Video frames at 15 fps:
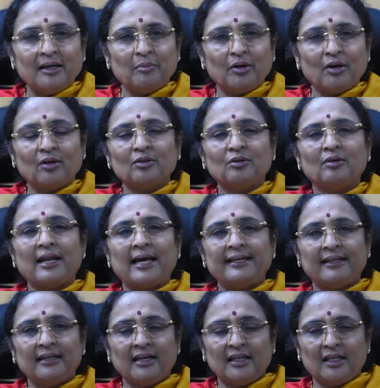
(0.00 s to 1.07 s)
I belong to
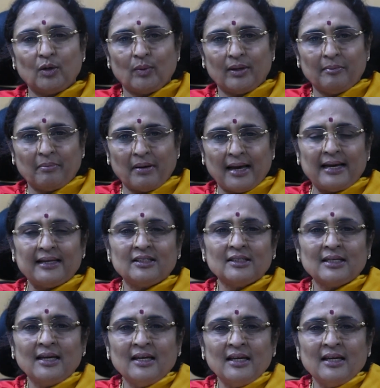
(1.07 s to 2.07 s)
1981 batch.